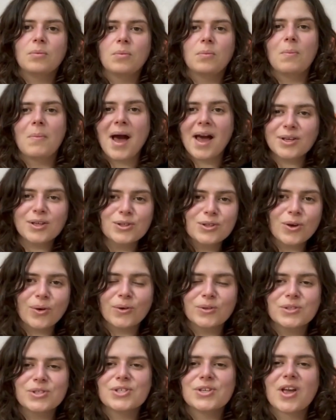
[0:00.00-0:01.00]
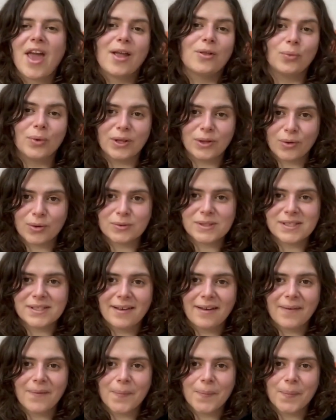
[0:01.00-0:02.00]
Macintosh and Windows.
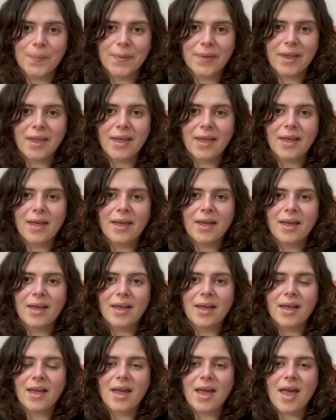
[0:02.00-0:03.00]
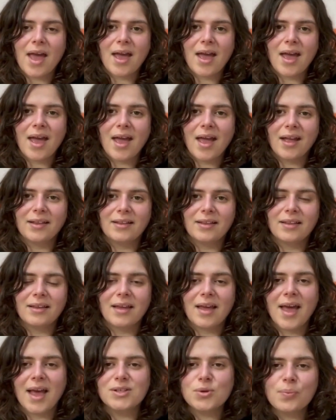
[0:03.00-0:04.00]
And
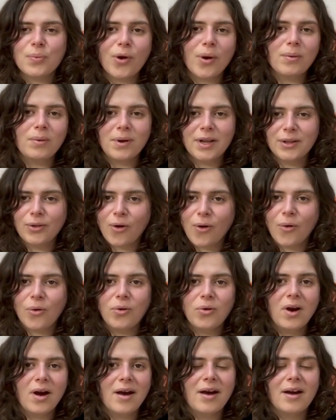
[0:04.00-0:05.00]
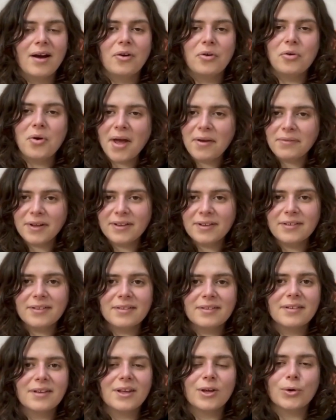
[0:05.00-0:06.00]
as you probably know, Revit,
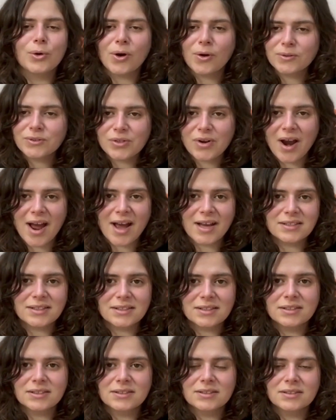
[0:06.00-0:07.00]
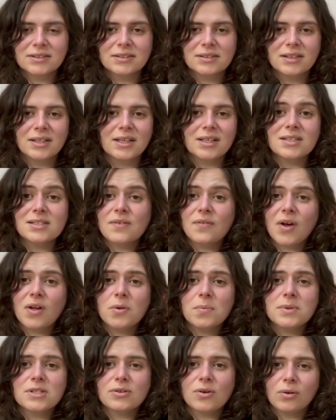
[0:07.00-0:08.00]
in contrast, is
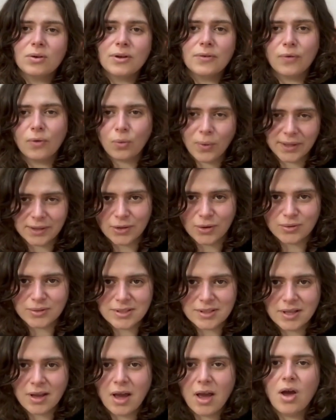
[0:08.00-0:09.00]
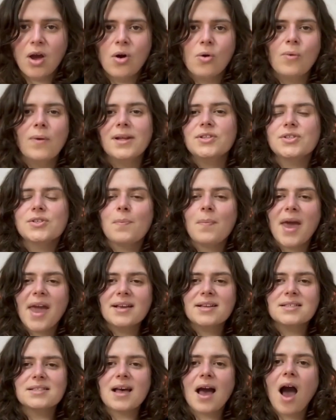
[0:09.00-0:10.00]
developed solely for Windows, which
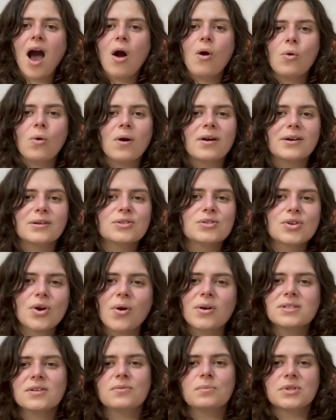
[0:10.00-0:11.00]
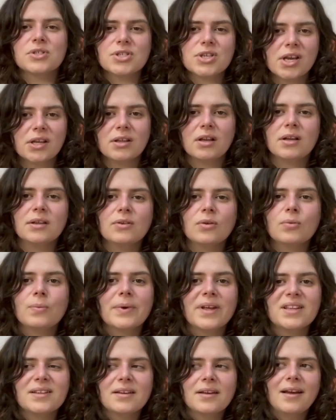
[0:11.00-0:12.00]
makes our choice of machine a little
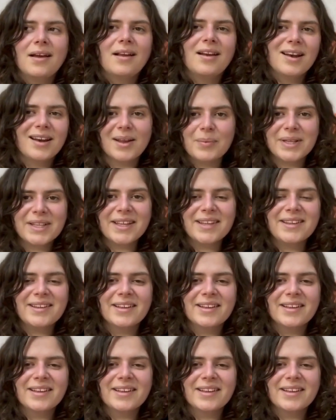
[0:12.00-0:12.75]
bit limited.